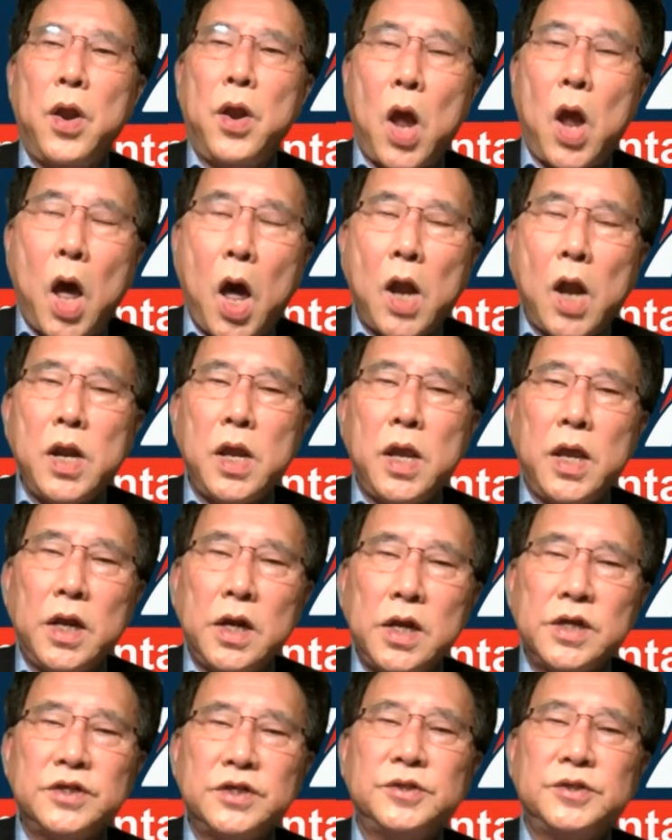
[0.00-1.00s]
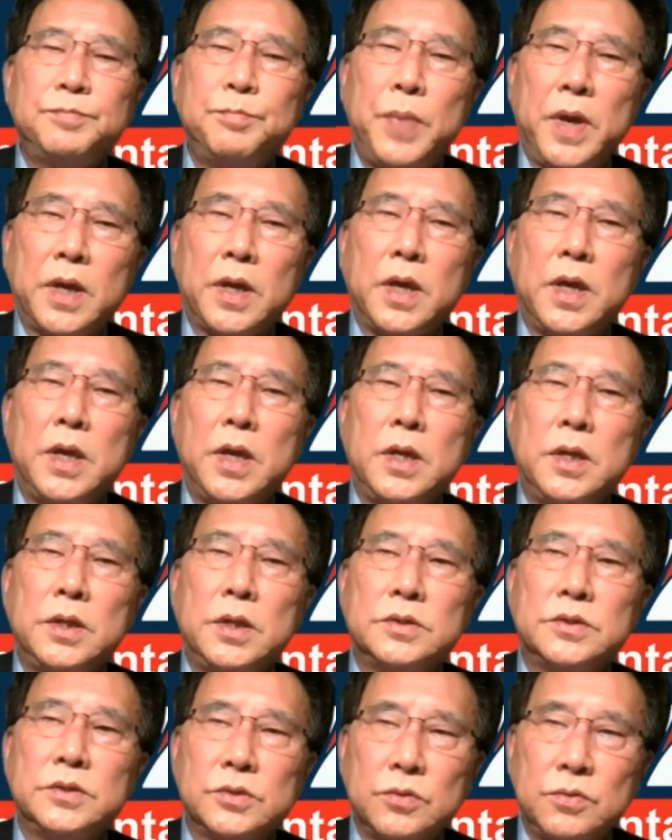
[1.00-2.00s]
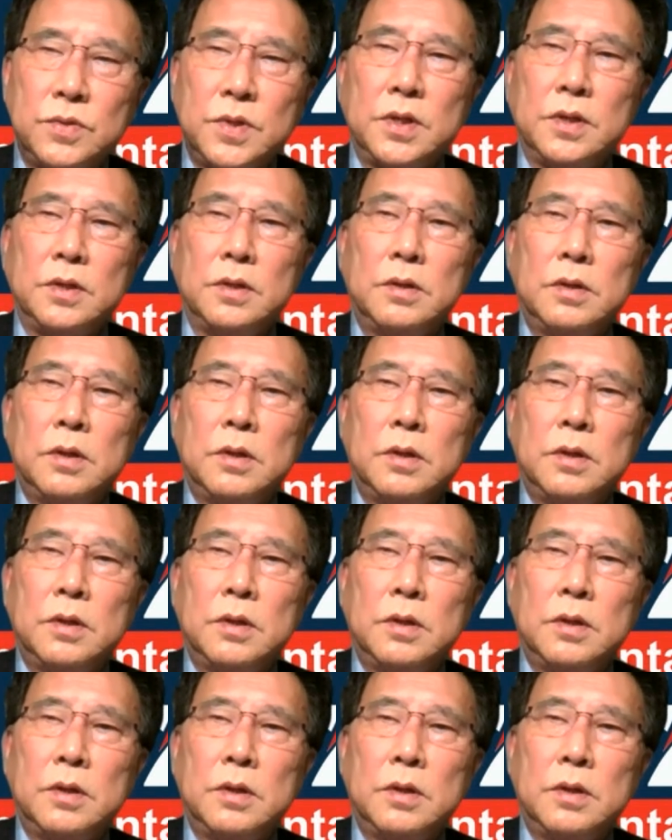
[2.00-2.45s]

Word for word: non-English speaking student.